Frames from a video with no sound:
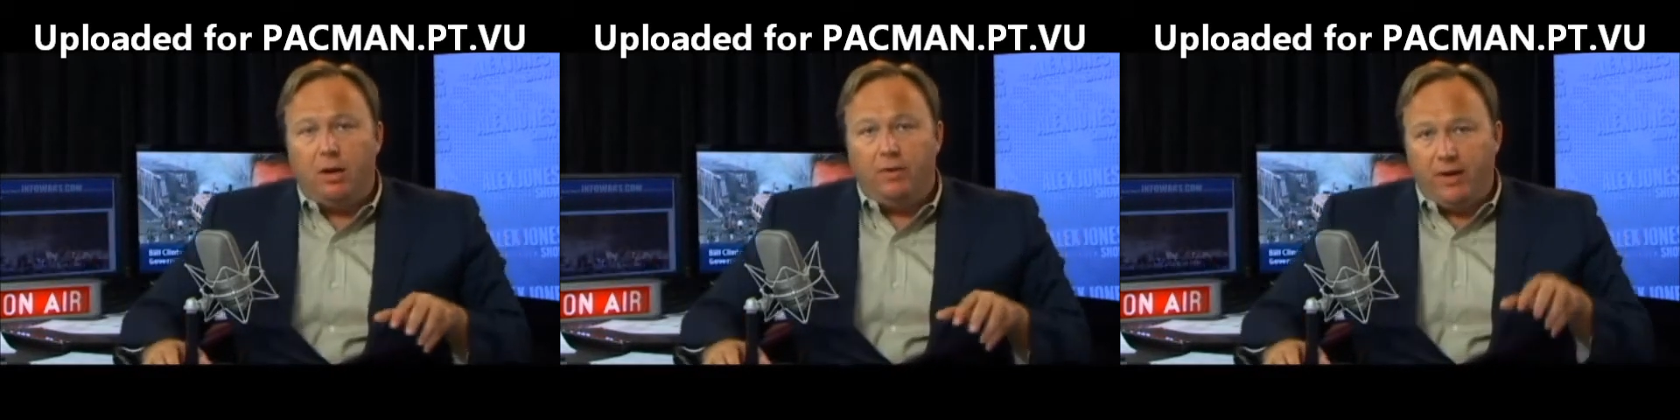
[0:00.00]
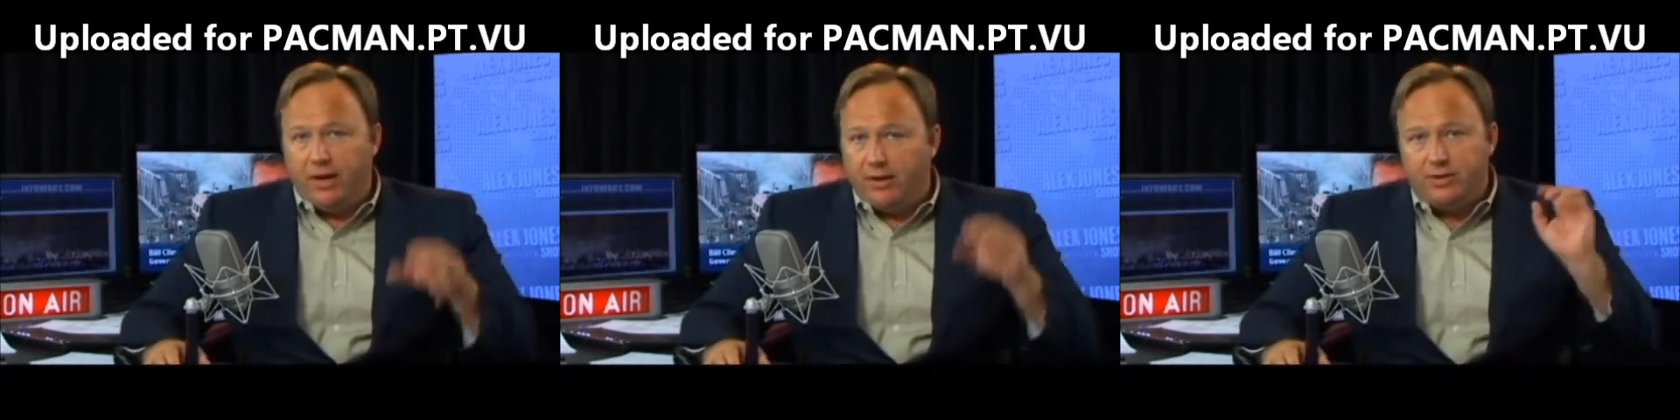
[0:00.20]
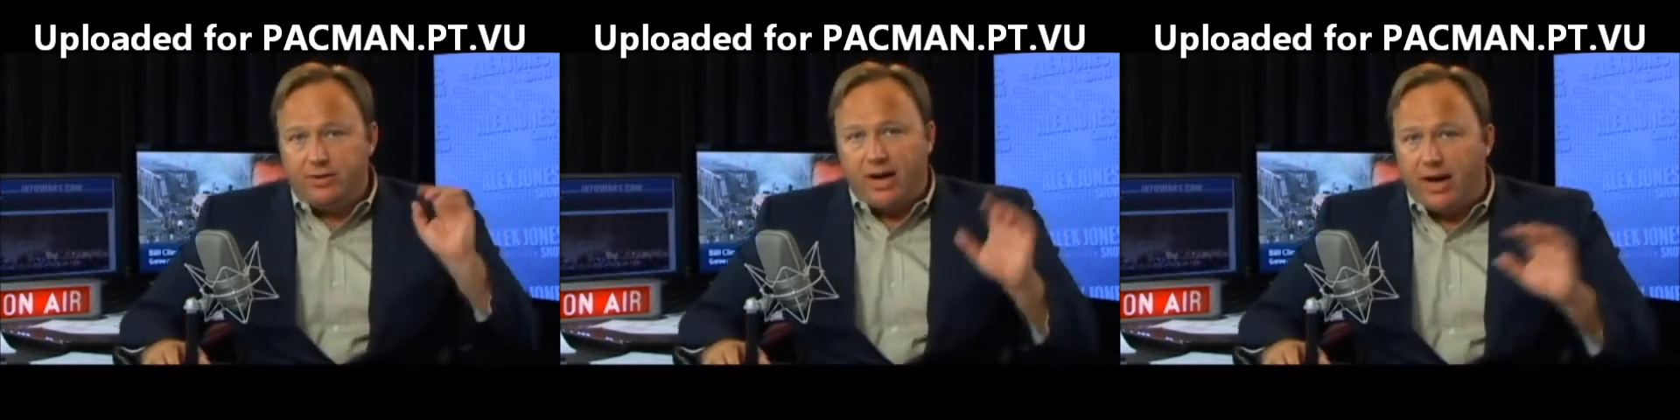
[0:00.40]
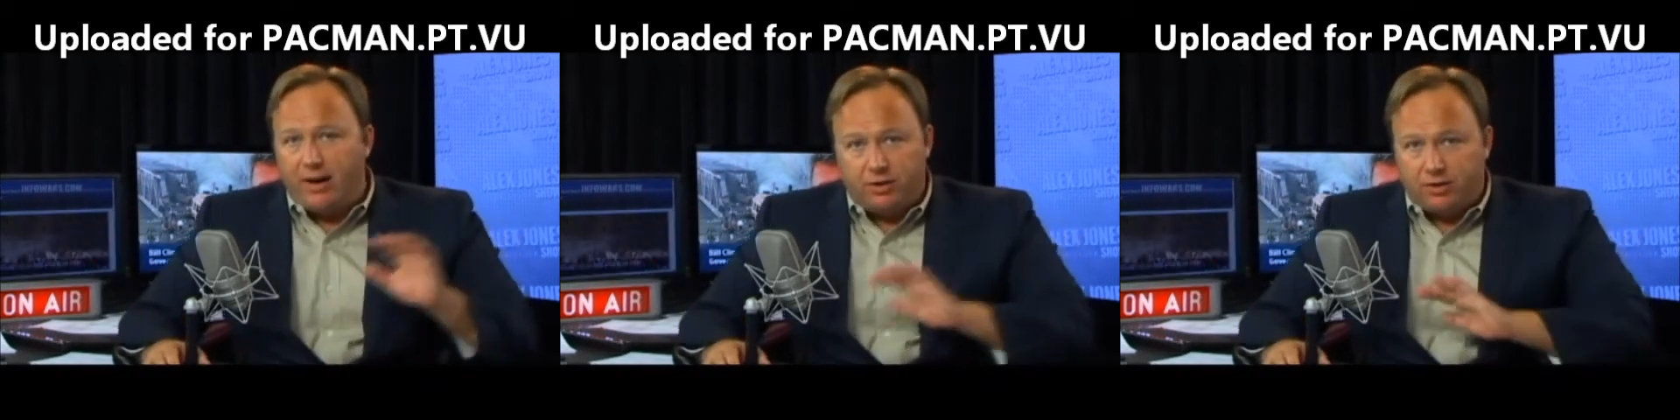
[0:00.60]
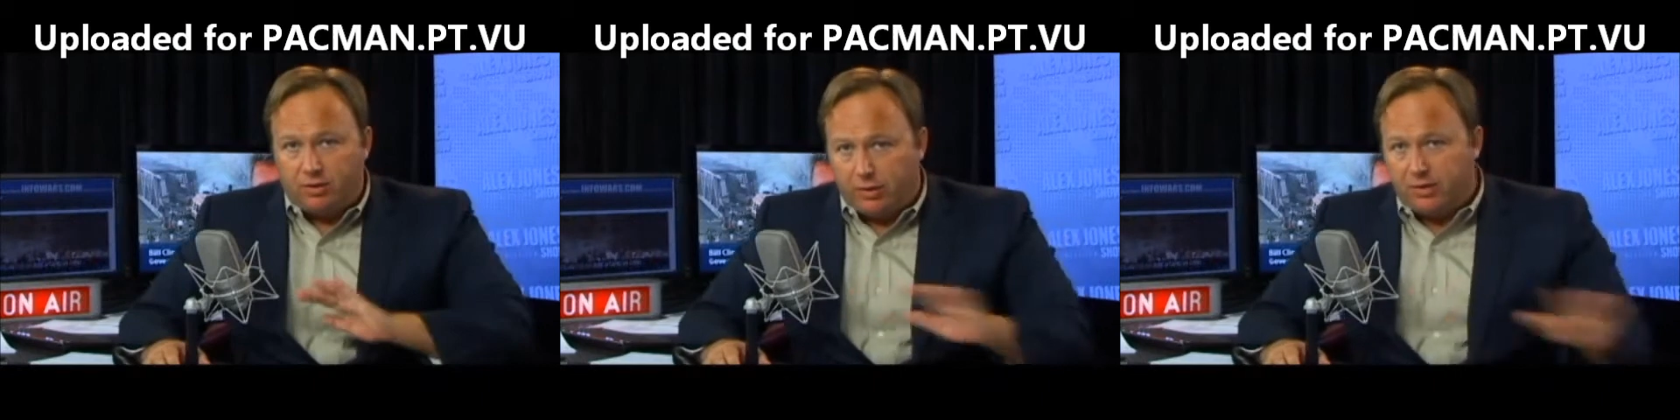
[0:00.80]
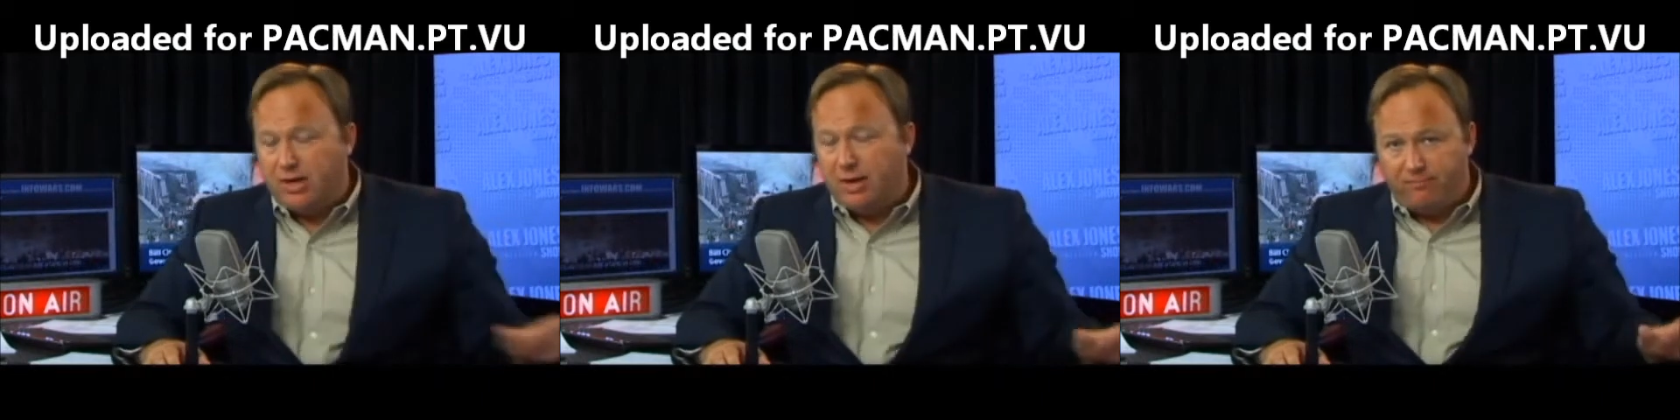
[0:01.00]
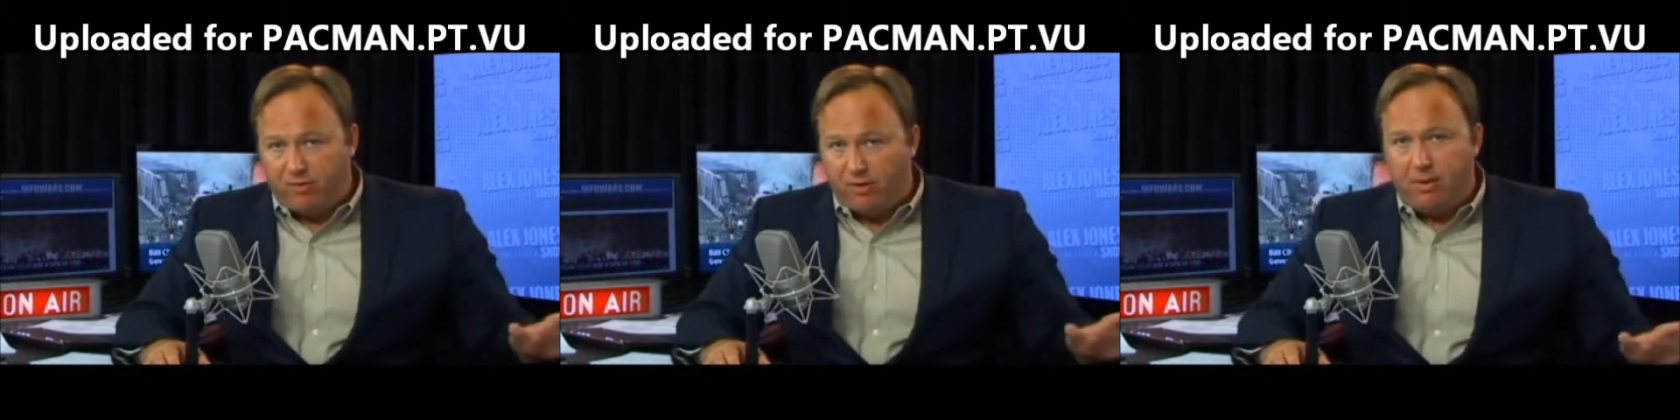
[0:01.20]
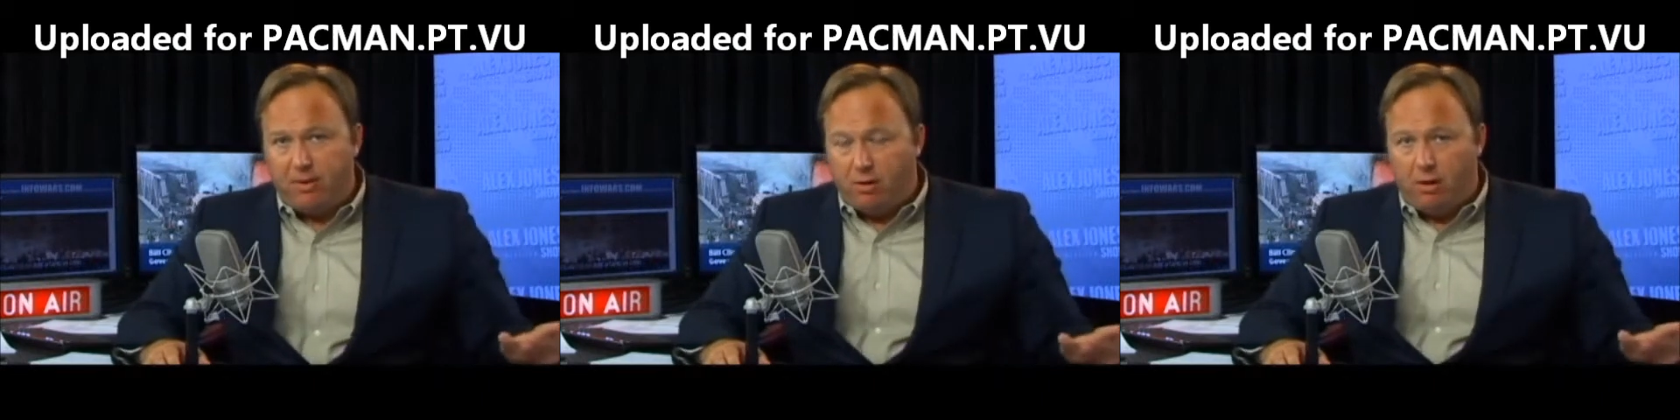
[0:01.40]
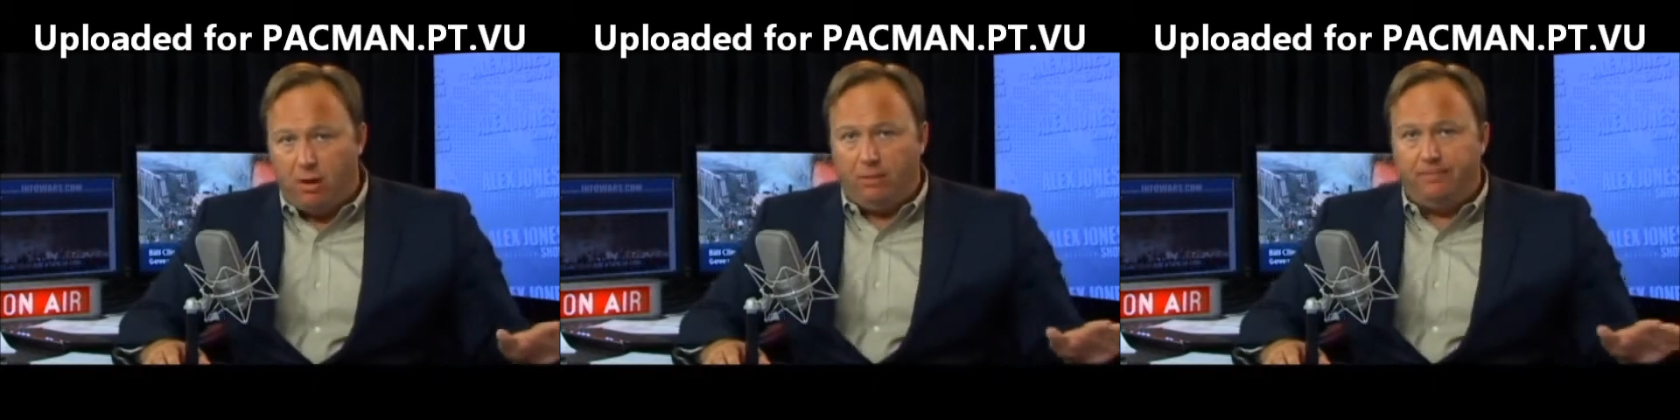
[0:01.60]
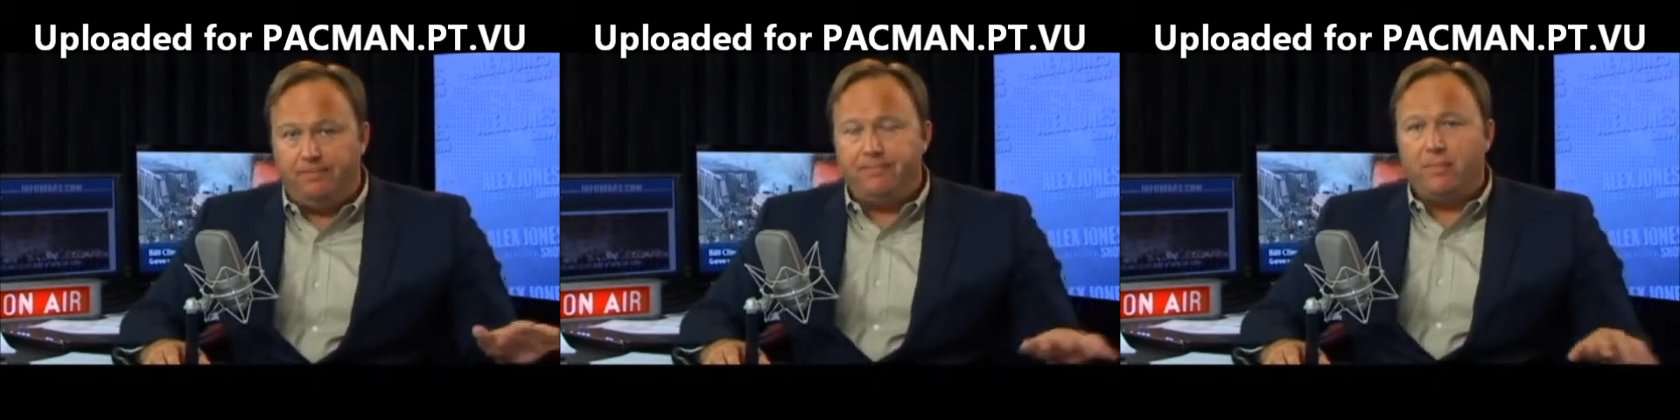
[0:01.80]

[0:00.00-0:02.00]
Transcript: The insiders are exempt from it all.